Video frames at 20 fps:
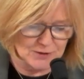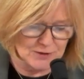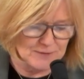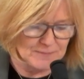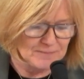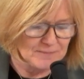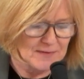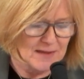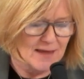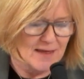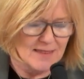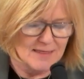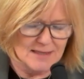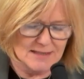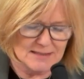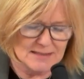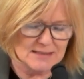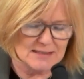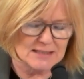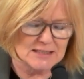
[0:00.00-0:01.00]
year,
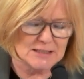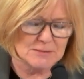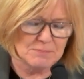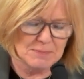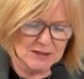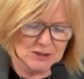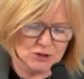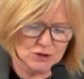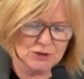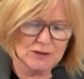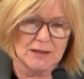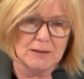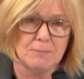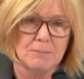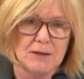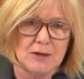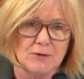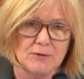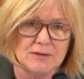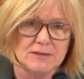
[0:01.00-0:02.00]
this is especially
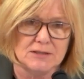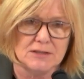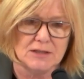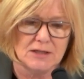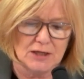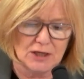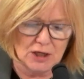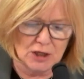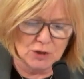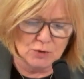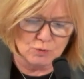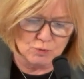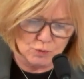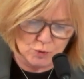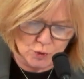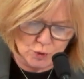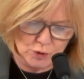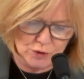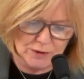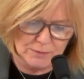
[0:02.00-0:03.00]
apparent in
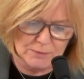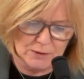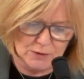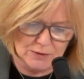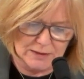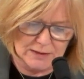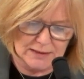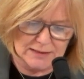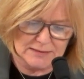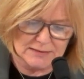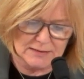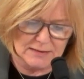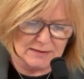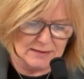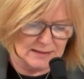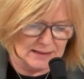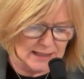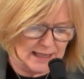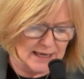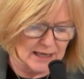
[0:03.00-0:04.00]
rural communities
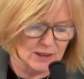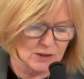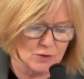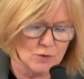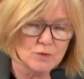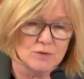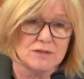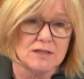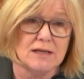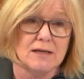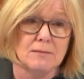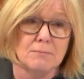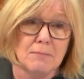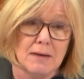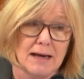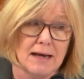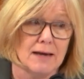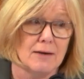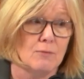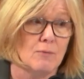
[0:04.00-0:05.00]
like those in
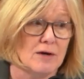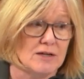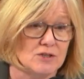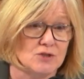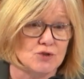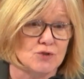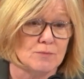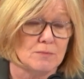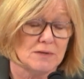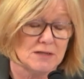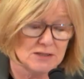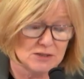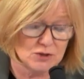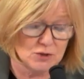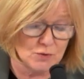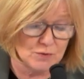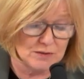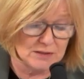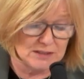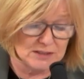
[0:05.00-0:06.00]
my Western
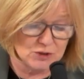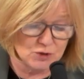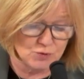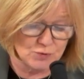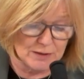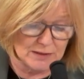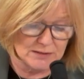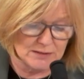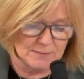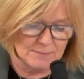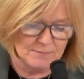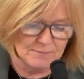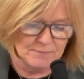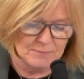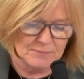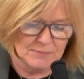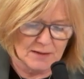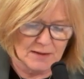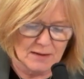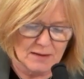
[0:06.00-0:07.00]
Minnesota district.
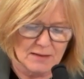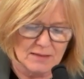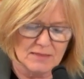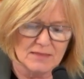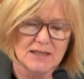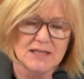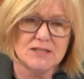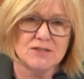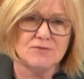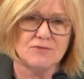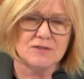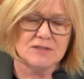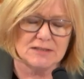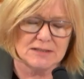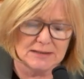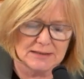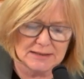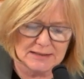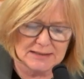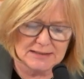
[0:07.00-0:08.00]
These
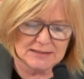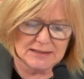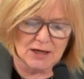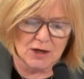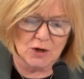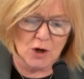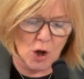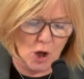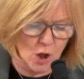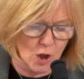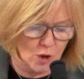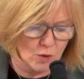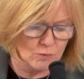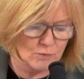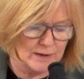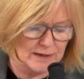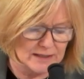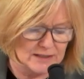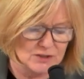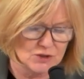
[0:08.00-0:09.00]
facilities are
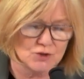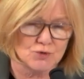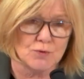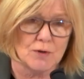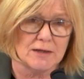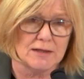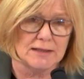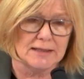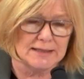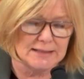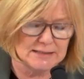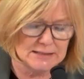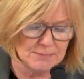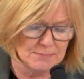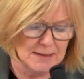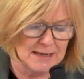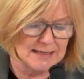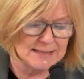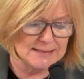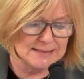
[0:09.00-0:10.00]
already struggling
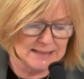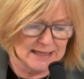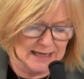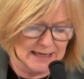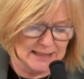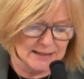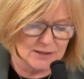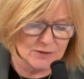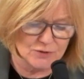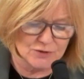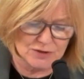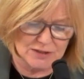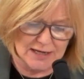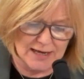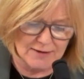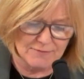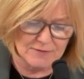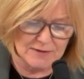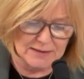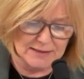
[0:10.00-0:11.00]
to maintain their
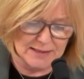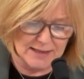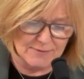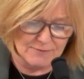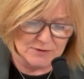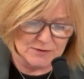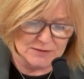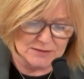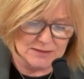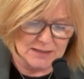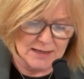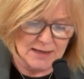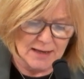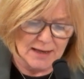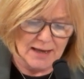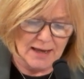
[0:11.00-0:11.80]
staffing levels